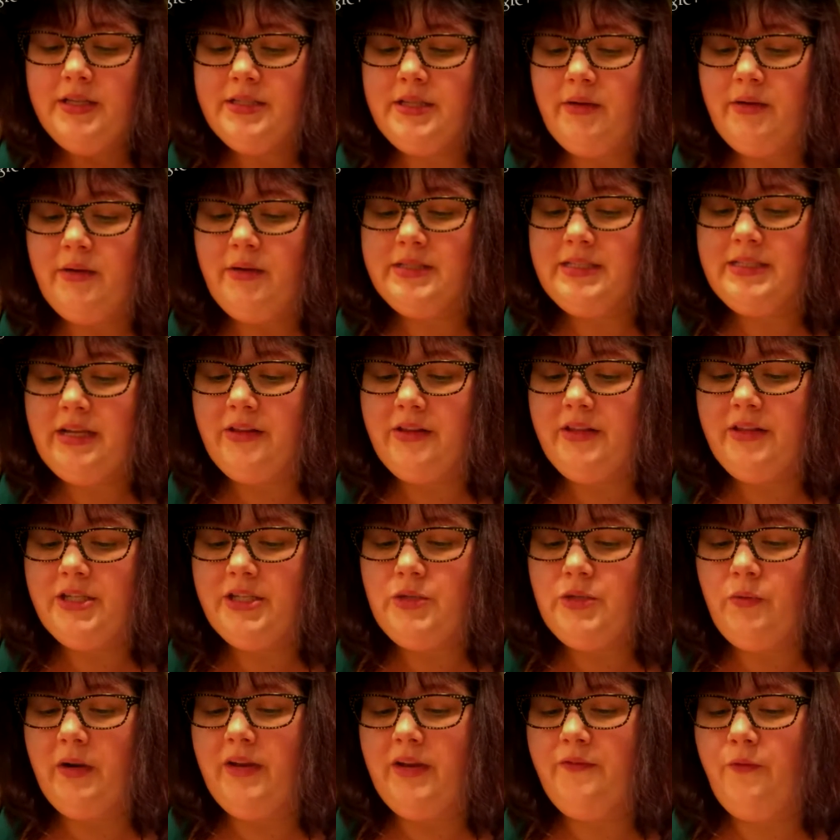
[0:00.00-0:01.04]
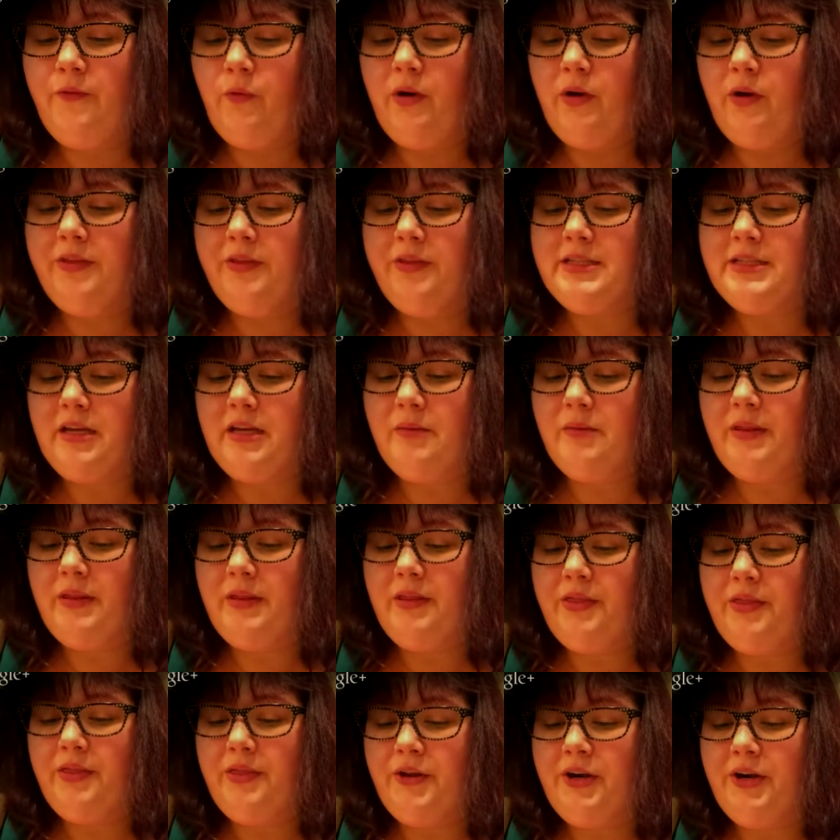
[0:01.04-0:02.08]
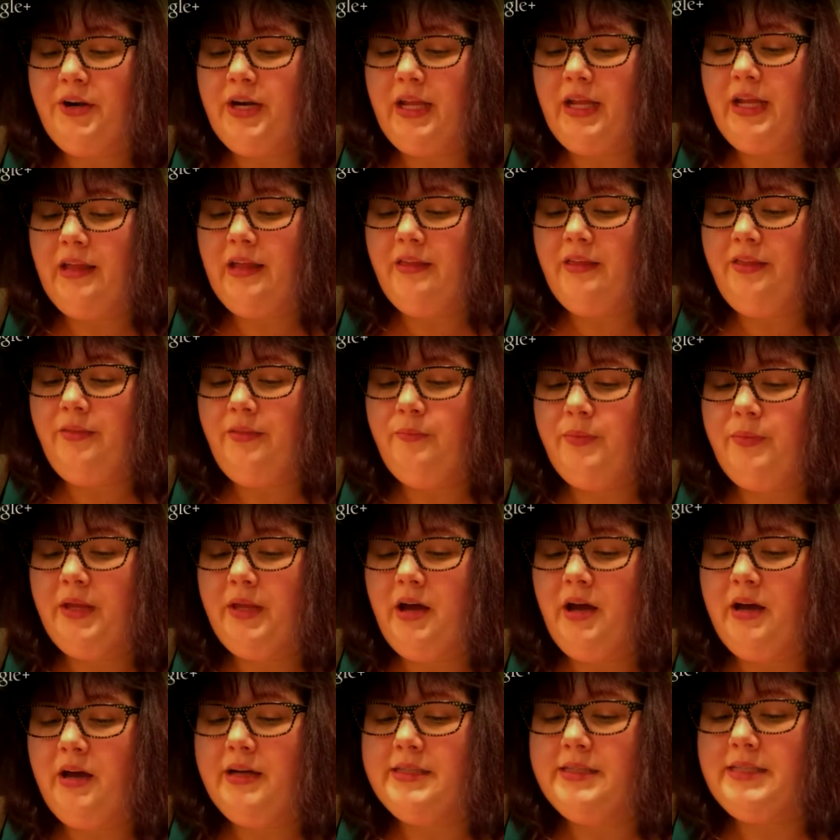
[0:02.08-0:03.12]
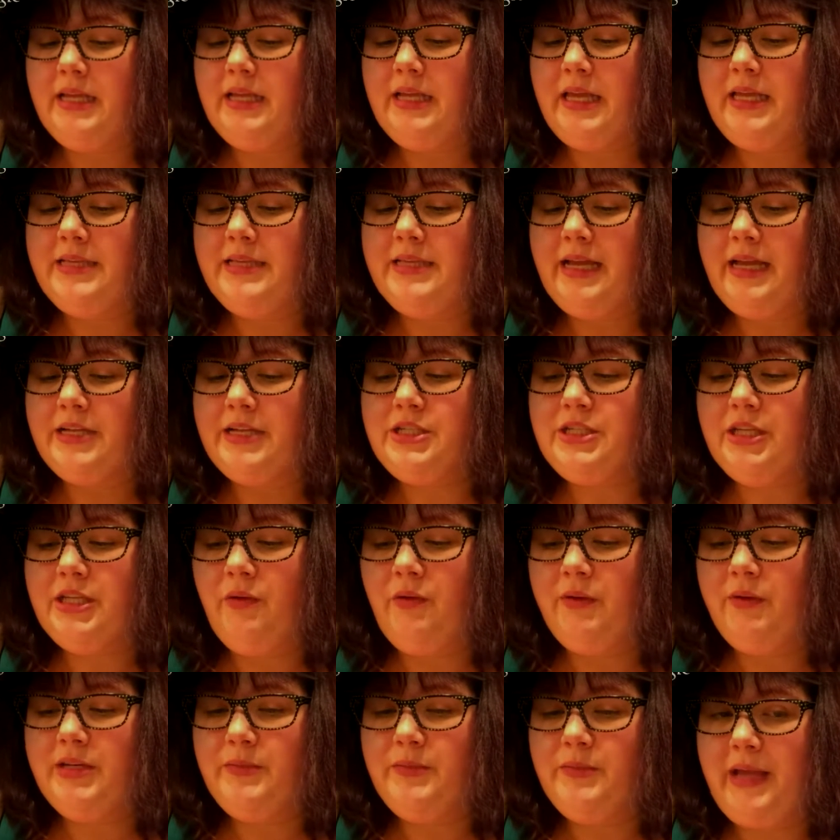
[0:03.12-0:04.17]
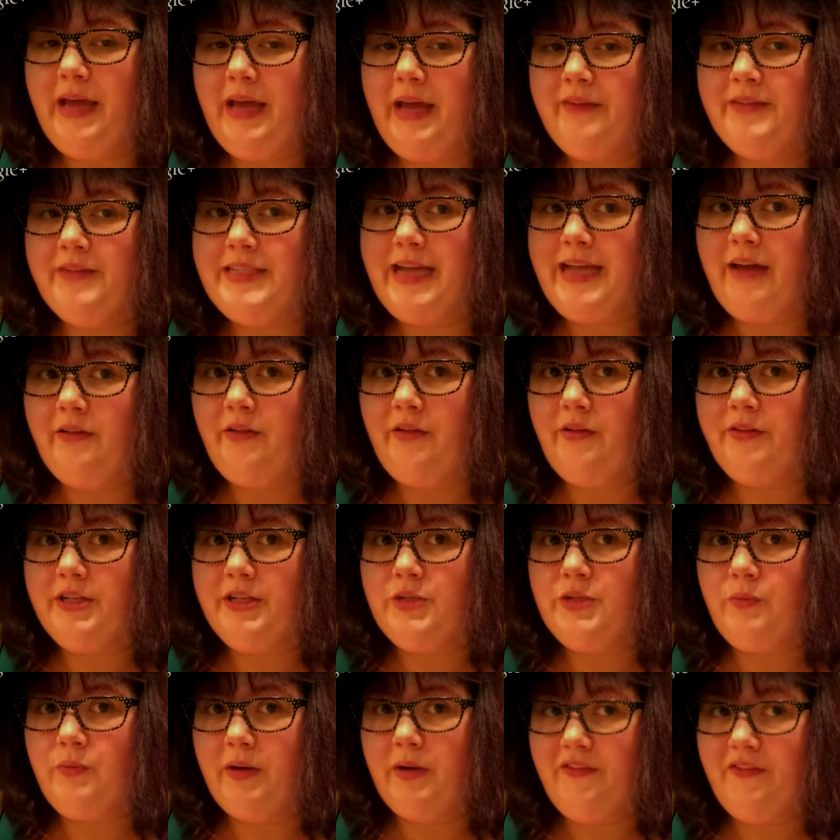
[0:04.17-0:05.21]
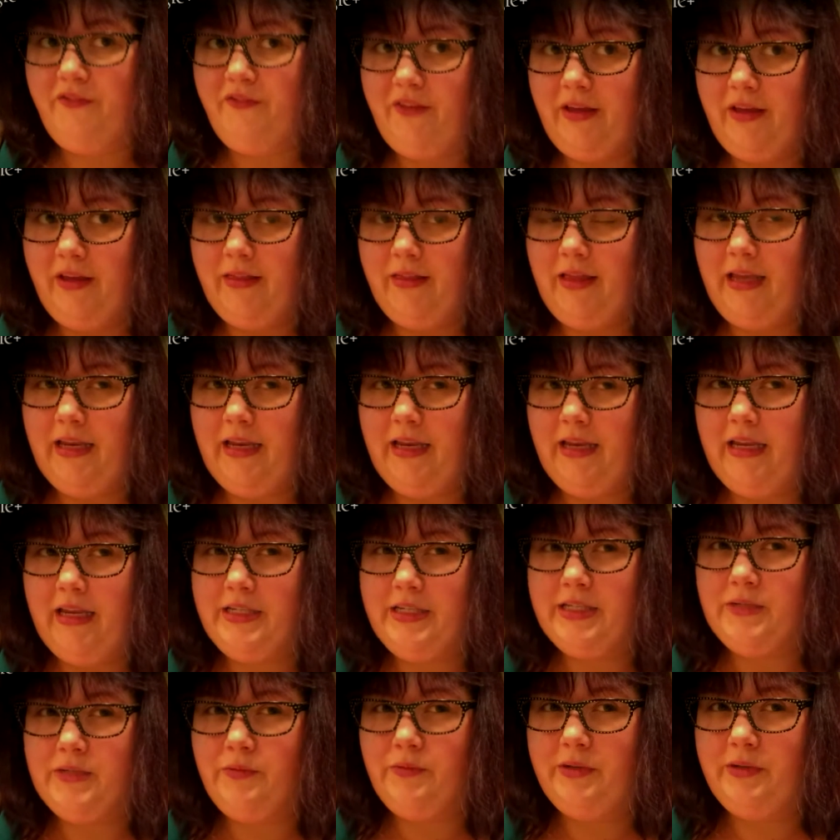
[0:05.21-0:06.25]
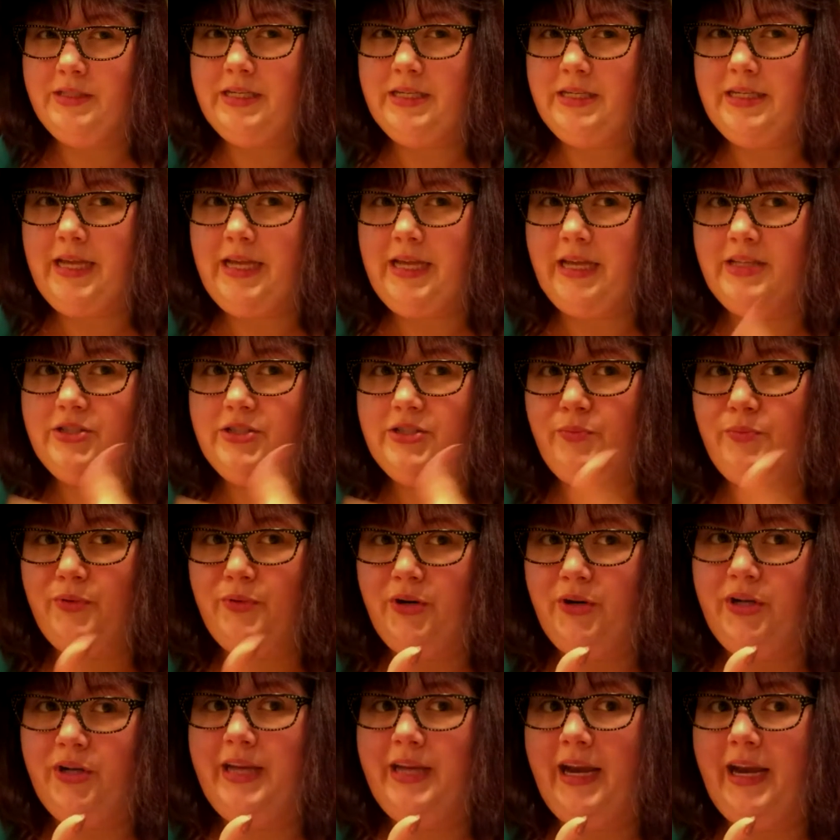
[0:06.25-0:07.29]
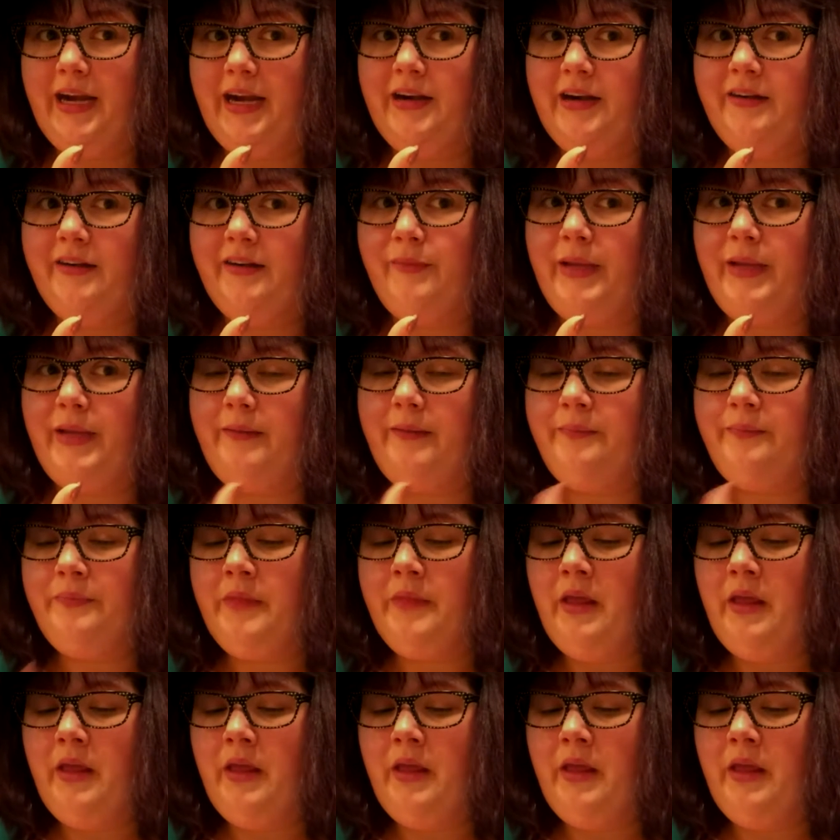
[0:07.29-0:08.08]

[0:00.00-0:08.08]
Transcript: So instead of the 24th, it's going to be the 30th because he's actually going to be out of town on the 25th, and he just wants to take super good care of me.